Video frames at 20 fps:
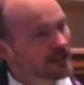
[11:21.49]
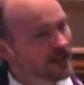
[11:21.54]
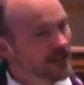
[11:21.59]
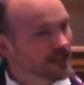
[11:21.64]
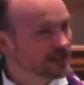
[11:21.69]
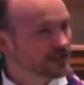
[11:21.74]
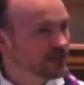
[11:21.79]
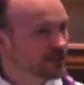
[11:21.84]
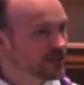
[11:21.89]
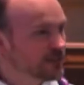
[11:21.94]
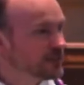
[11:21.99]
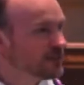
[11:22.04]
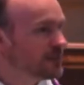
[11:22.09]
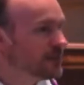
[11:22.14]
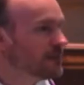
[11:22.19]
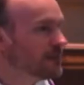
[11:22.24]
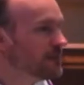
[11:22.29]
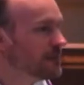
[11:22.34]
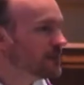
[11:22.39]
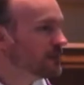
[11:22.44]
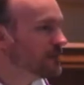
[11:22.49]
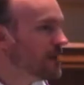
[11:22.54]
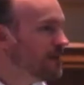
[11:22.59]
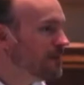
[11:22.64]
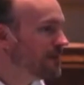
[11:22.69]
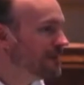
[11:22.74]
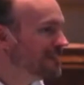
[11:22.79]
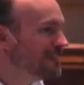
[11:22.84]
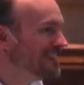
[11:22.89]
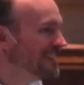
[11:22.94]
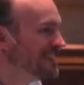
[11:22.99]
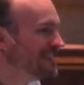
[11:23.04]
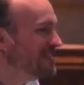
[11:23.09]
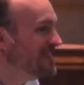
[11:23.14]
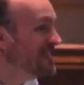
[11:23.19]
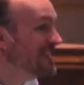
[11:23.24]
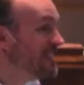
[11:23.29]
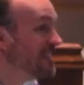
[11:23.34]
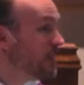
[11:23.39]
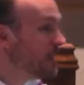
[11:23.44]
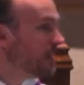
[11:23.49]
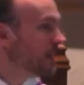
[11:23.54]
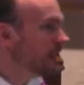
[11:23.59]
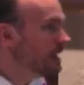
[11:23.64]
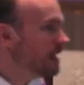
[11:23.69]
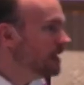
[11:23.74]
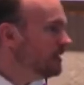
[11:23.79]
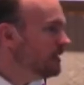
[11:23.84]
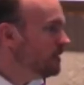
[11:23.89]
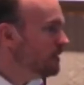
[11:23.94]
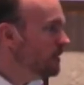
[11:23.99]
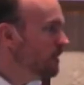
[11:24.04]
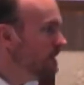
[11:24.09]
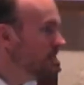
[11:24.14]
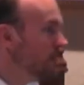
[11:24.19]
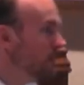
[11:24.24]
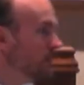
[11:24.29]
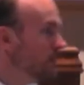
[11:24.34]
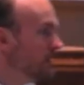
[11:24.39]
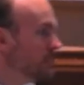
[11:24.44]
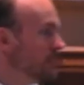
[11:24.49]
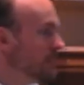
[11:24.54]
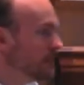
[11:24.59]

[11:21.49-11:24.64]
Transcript: Yeah, it's just going to be rubble. And I'm like, oh, well, what?